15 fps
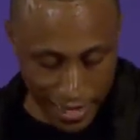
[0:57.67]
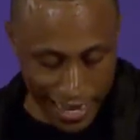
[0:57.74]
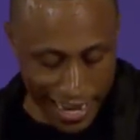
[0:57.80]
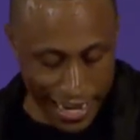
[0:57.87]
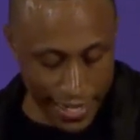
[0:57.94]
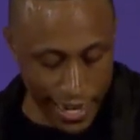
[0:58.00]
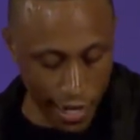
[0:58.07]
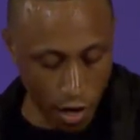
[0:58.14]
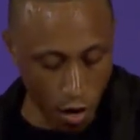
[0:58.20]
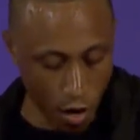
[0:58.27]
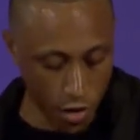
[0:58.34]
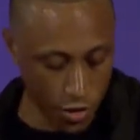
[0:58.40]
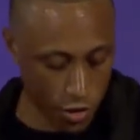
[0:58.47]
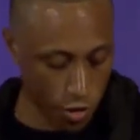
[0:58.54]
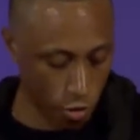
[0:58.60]
and a
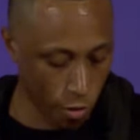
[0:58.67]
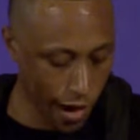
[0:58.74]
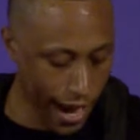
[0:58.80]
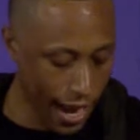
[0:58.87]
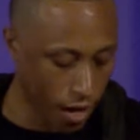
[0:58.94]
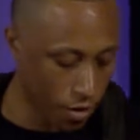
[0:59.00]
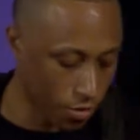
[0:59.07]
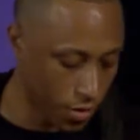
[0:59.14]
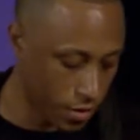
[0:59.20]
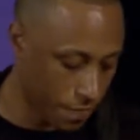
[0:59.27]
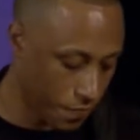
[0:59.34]
large crowd,